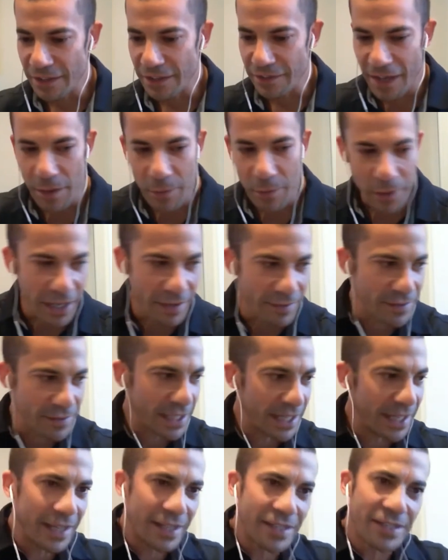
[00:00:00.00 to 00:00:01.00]
they would have to
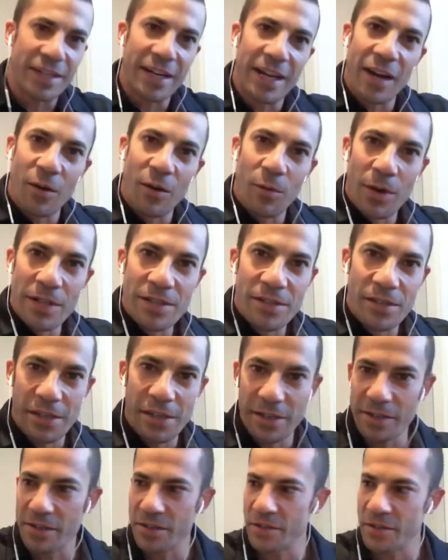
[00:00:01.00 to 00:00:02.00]
exit out one side
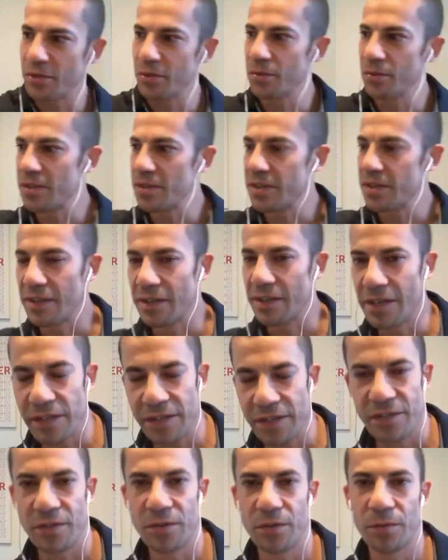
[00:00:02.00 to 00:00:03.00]
of the school, so the next
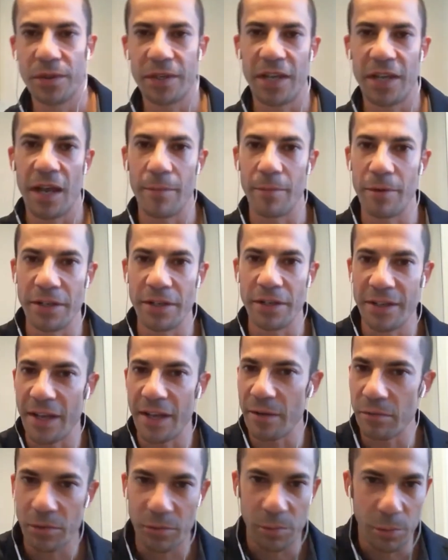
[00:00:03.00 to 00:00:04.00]
school would come in, and they
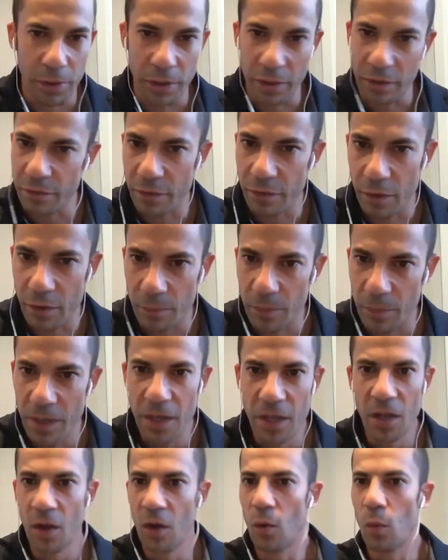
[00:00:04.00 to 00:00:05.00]
would work from
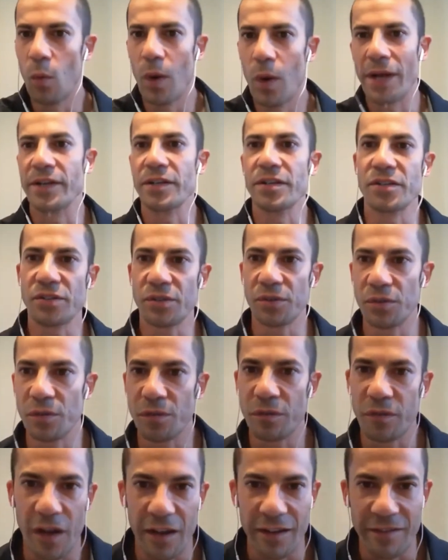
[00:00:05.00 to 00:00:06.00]
1 until
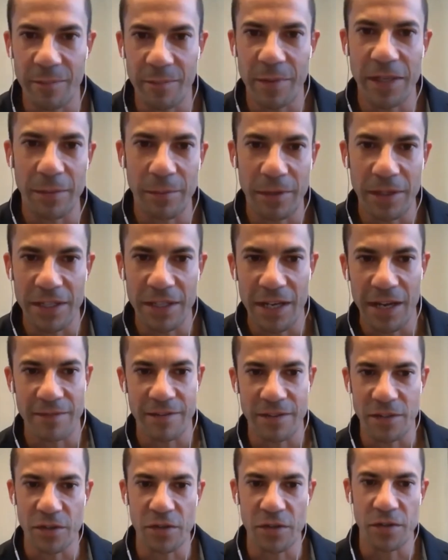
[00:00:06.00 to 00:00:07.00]
5 p.m. in the
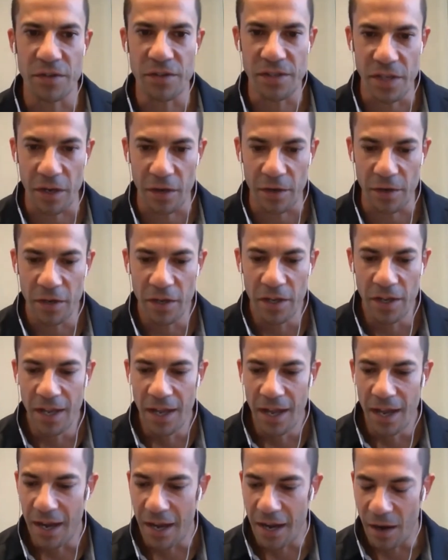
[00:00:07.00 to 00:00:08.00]
afternoon. So
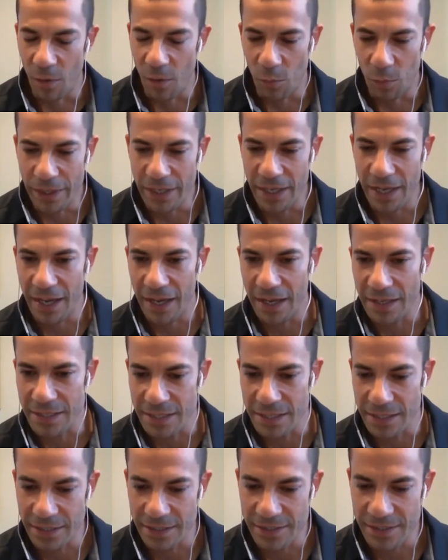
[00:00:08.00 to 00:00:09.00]
we had
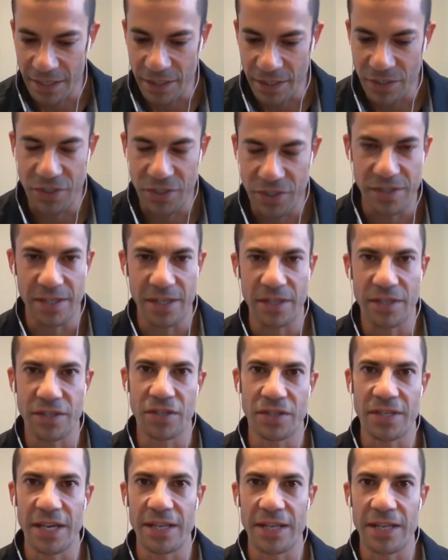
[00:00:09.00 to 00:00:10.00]
teachers that
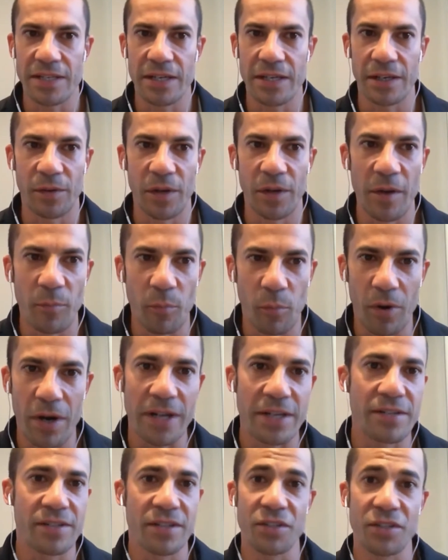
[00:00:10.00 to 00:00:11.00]
just had to
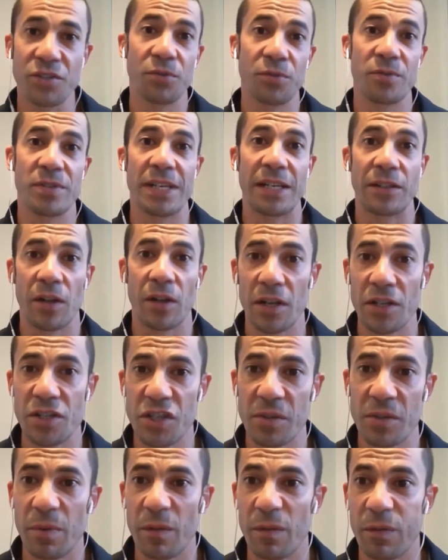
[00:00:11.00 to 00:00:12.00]
embrace digital technology
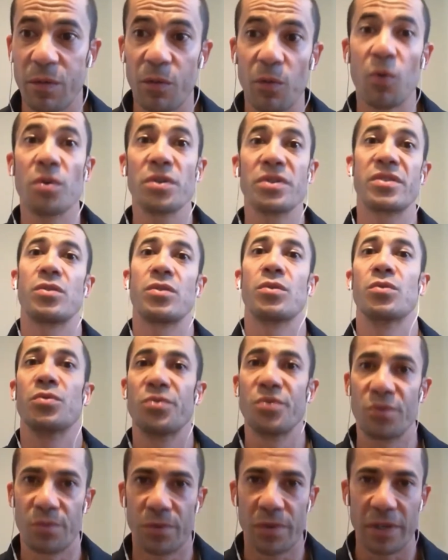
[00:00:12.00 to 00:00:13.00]
before
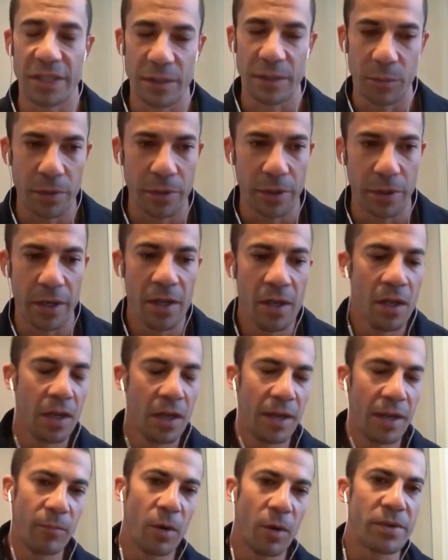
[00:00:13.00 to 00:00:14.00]
schools really were.
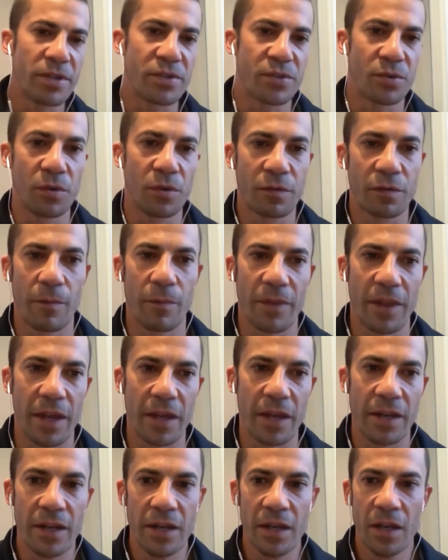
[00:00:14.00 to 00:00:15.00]
And what we saw from
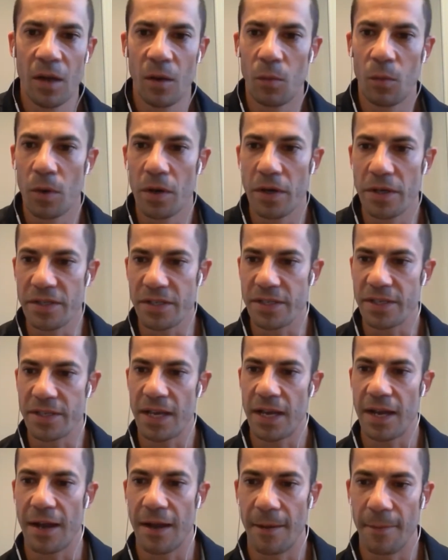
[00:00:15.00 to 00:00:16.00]
that was
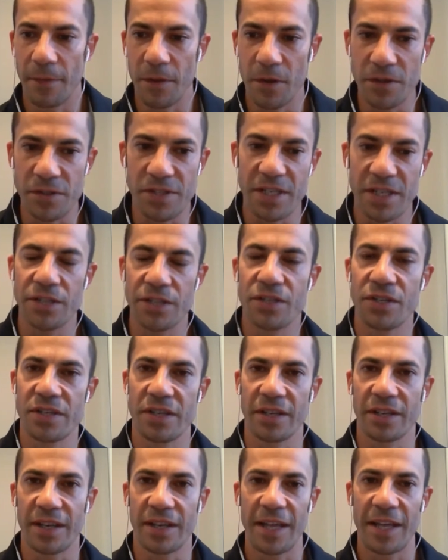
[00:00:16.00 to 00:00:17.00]
those teachers
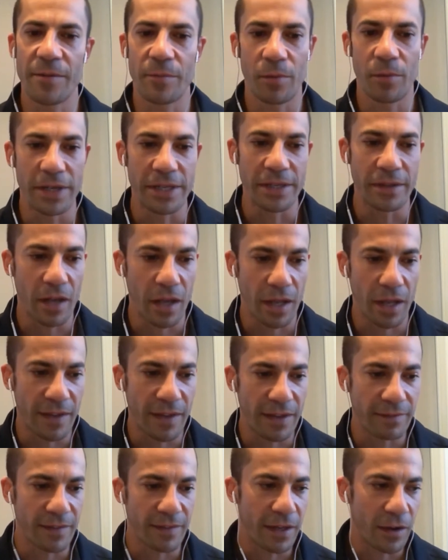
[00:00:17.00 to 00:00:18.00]
in Canterbury,
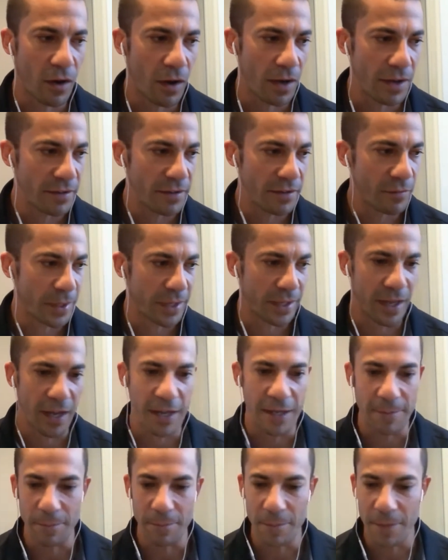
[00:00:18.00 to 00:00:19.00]
they kind of
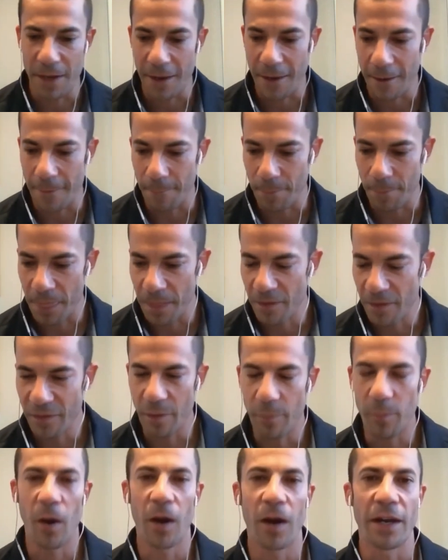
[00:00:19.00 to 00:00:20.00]
became the
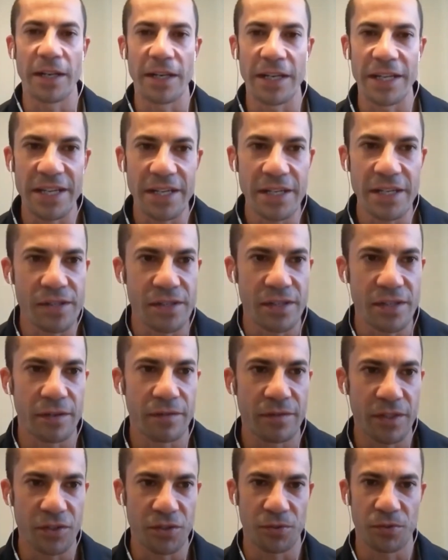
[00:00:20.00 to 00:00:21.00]
pioneers of
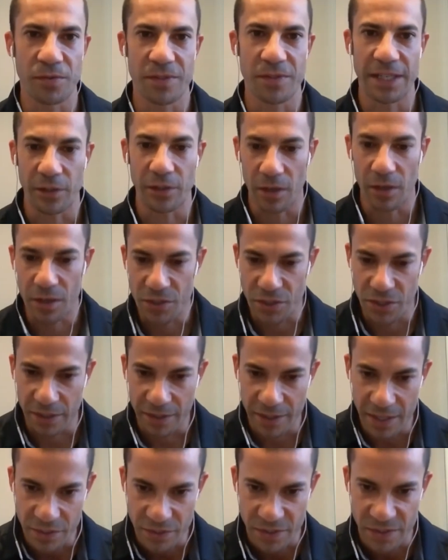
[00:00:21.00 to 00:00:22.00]
digital technology, and
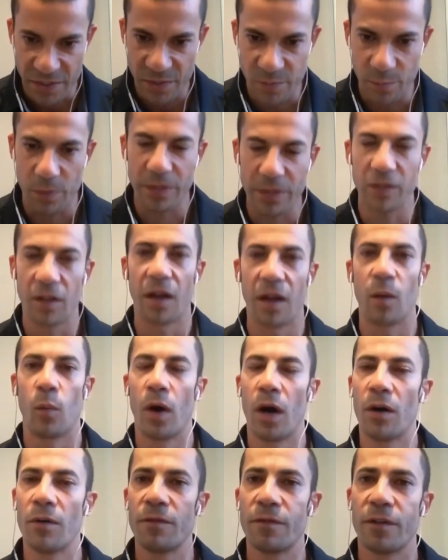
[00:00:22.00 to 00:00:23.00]
that just spread like
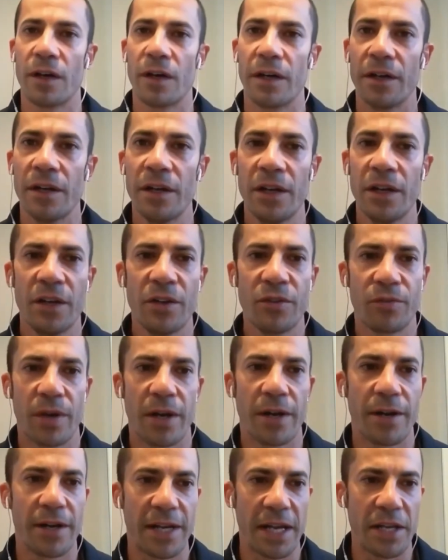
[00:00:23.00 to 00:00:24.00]
wildfire
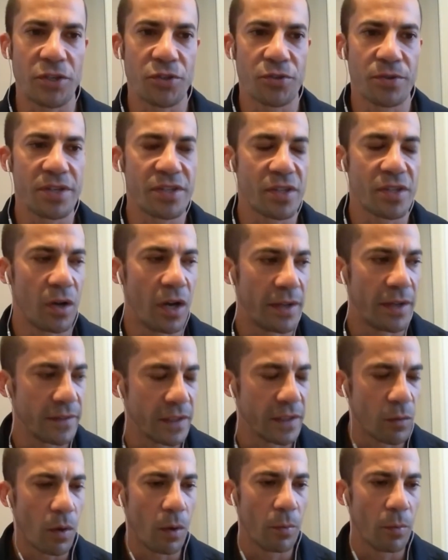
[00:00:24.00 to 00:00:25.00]
throughout our country. So I think what we're